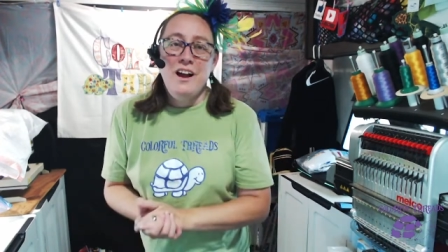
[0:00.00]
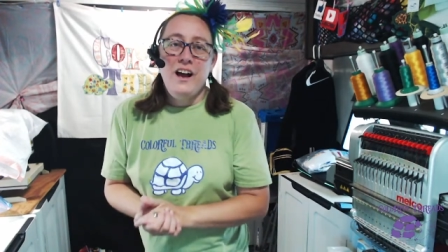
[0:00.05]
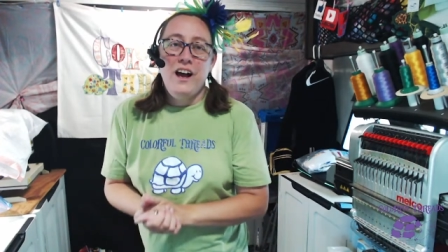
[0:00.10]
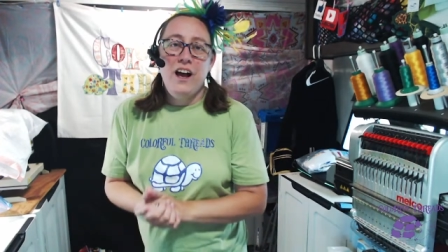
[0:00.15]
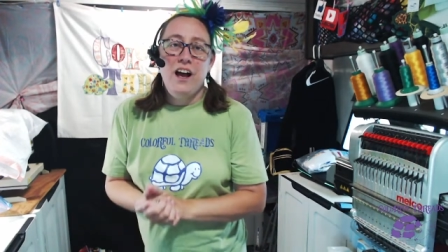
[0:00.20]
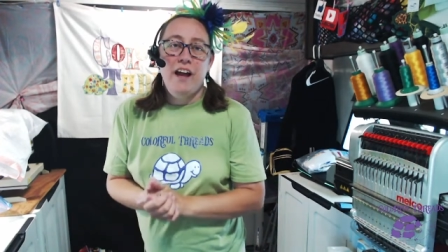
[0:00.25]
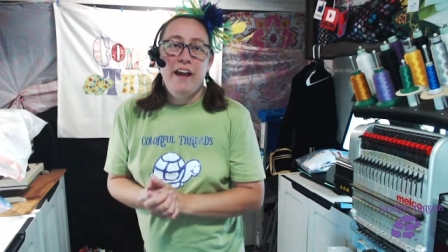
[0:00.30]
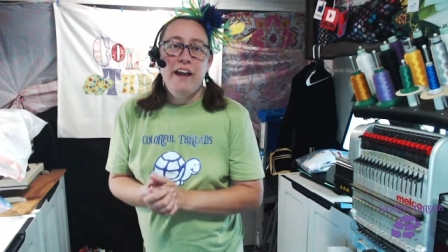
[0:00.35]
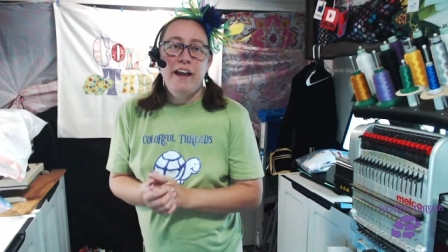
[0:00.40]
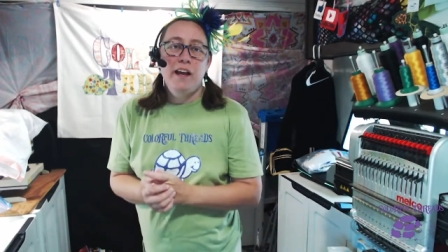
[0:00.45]

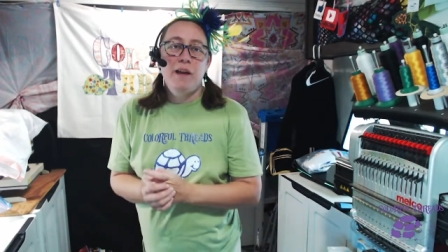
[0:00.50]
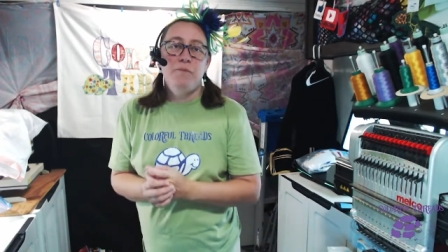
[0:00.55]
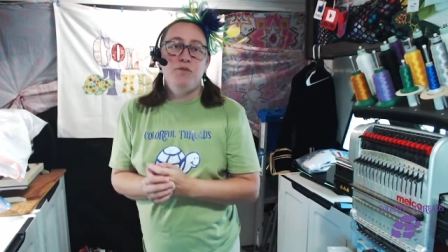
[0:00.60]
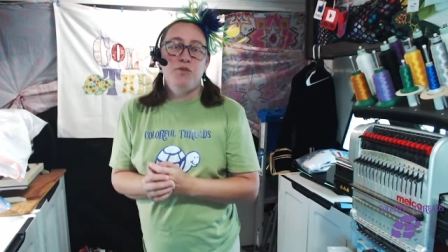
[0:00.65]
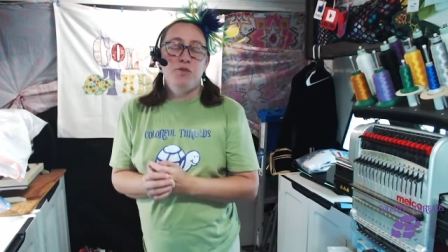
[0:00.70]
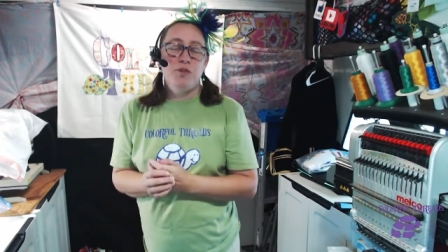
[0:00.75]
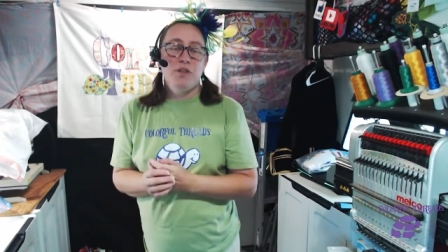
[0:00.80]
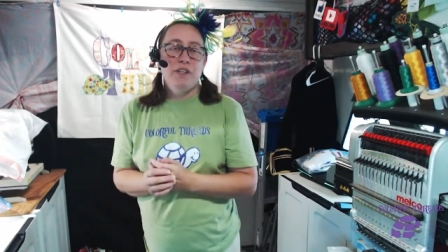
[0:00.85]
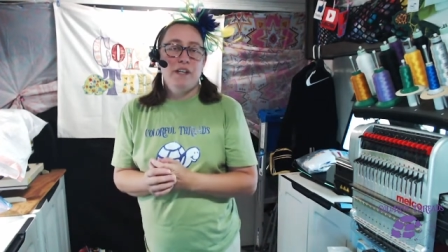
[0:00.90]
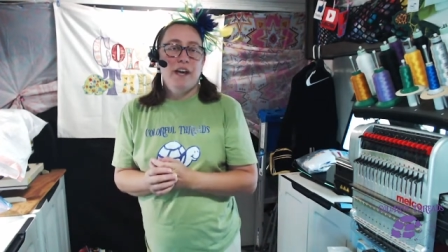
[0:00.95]
I am
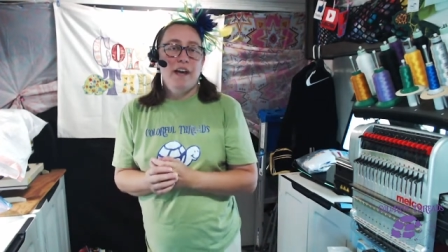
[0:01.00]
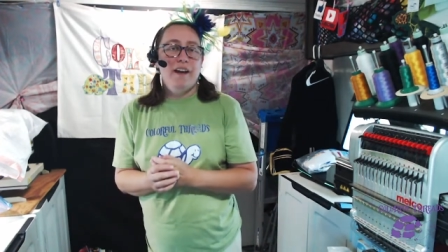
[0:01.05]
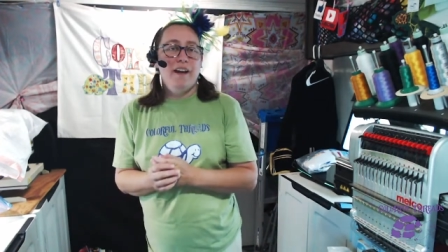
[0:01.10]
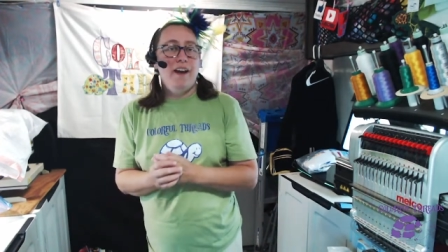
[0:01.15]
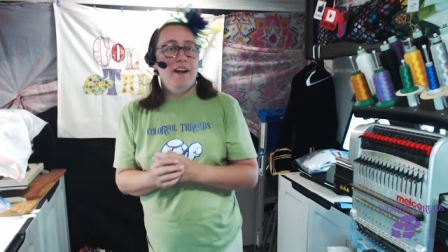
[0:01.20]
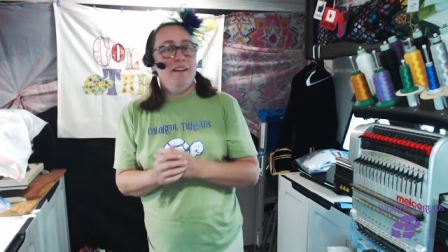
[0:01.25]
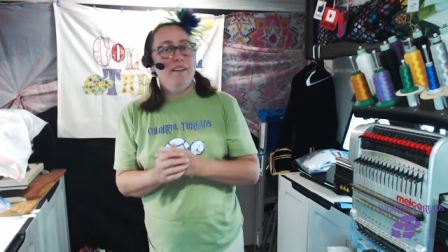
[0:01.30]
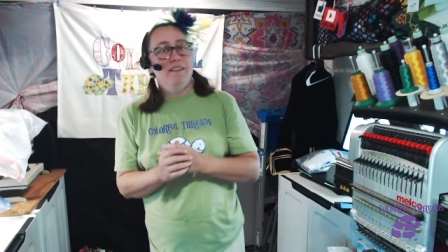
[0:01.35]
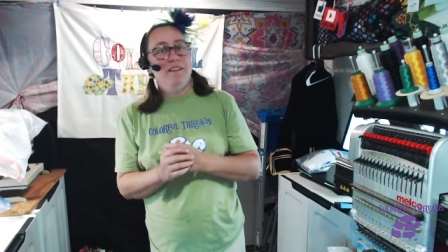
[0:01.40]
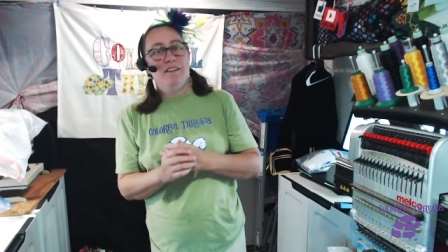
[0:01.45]
Juliet
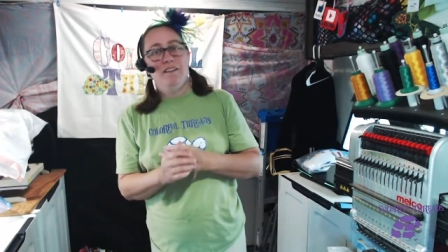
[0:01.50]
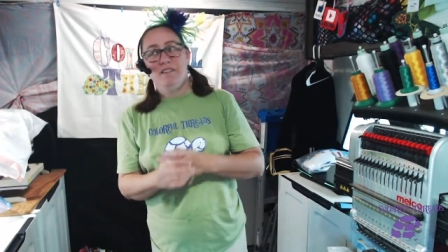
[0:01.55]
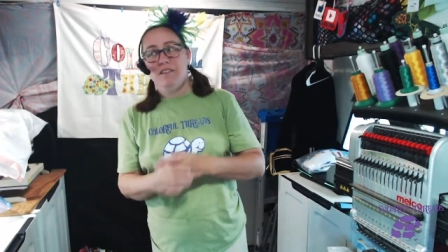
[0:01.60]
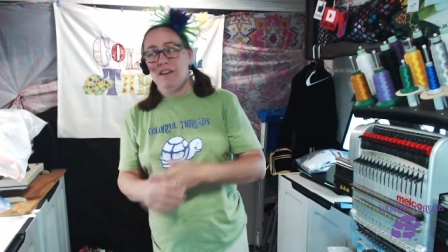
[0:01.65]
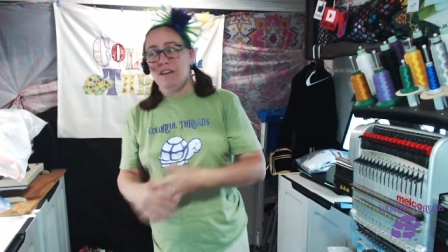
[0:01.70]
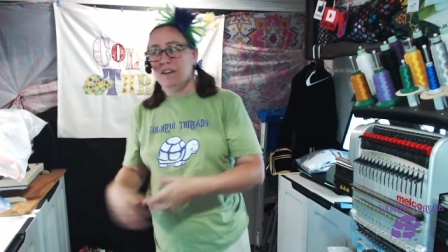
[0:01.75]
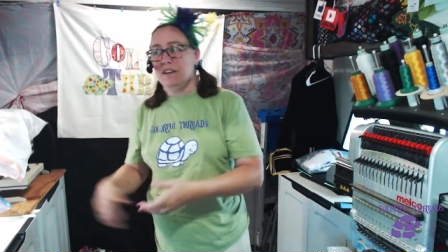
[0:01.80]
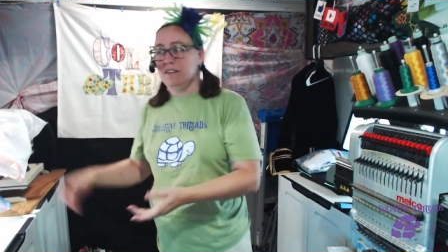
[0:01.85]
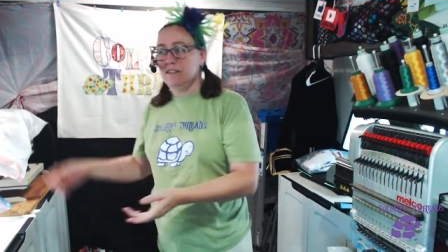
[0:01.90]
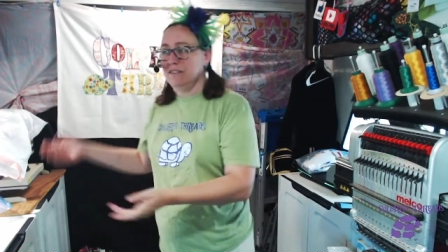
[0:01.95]
and this
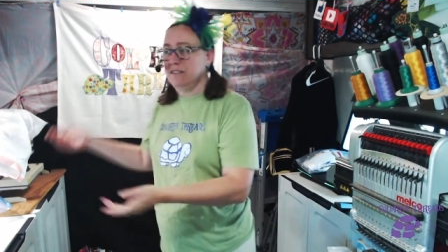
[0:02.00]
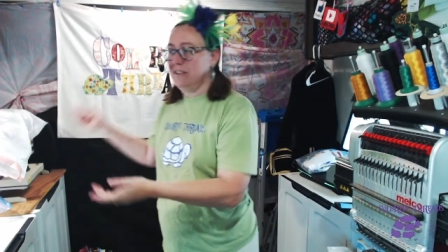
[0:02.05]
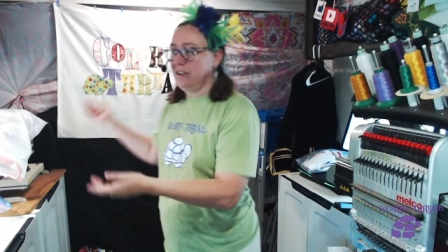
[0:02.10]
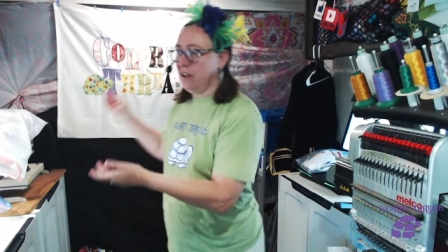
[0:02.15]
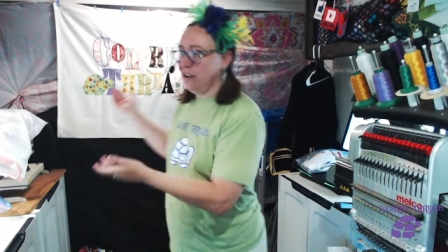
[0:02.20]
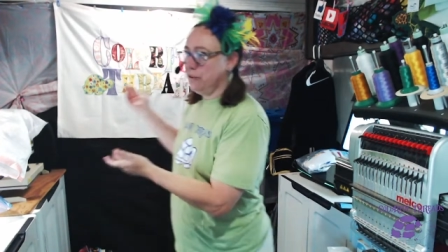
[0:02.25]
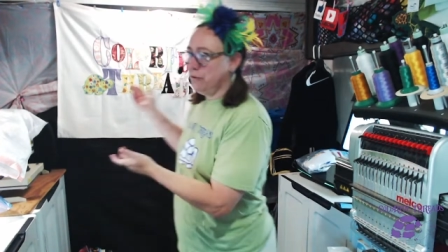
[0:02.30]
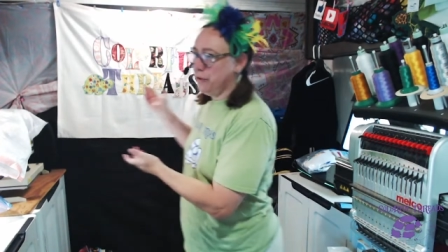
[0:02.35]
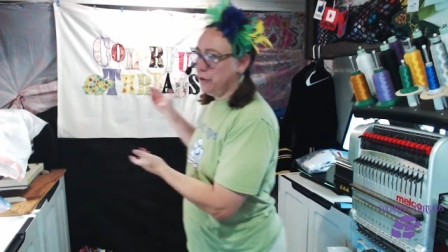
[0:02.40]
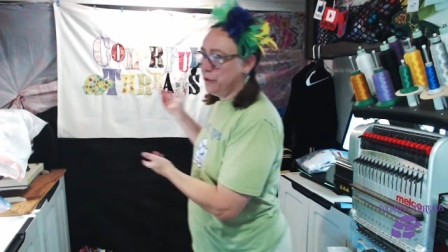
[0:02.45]
is
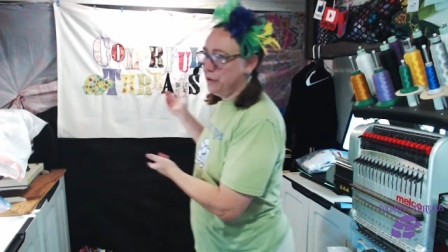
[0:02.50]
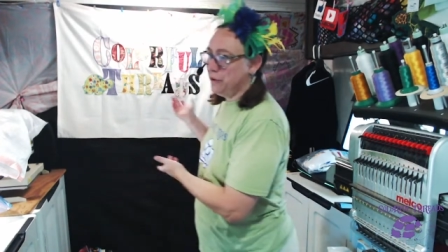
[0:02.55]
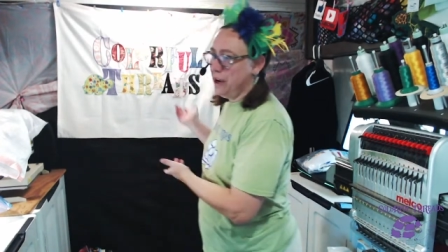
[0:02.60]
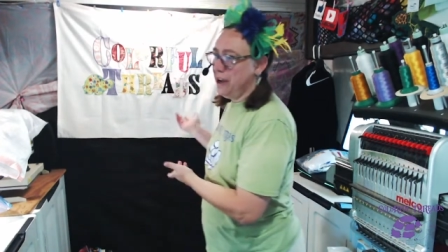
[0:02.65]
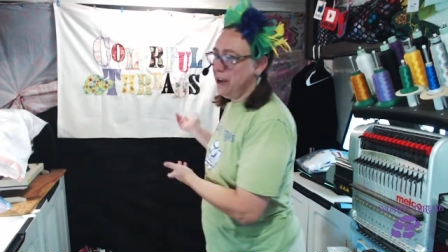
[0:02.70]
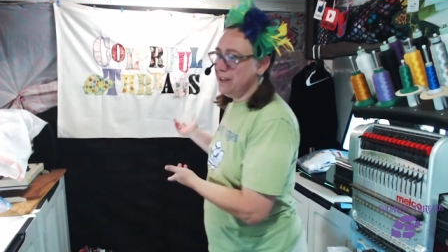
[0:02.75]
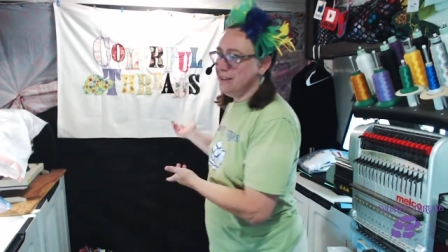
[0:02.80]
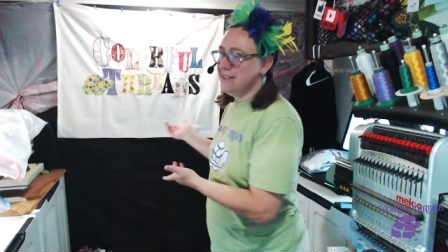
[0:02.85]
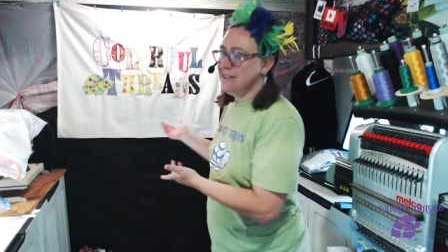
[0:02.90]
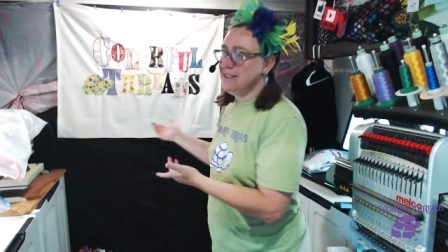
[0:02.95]
Colorful
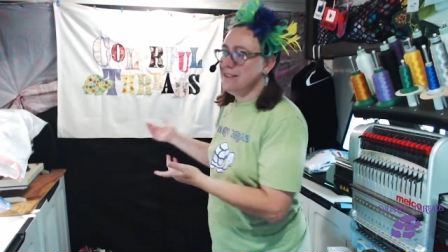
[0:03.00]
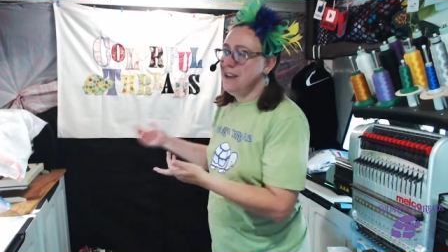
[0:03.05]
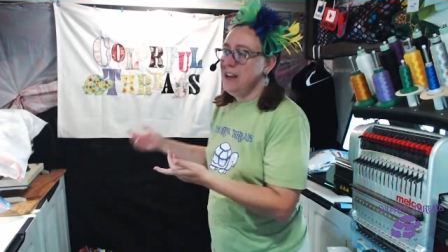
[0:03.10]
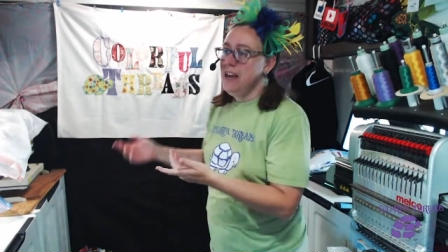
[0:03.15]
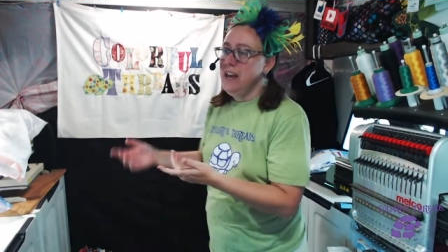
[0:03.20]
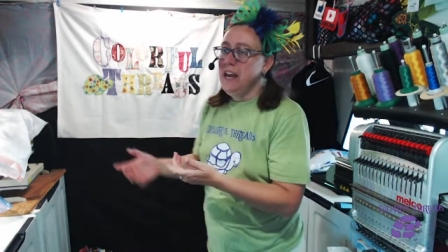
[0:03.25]
Threads.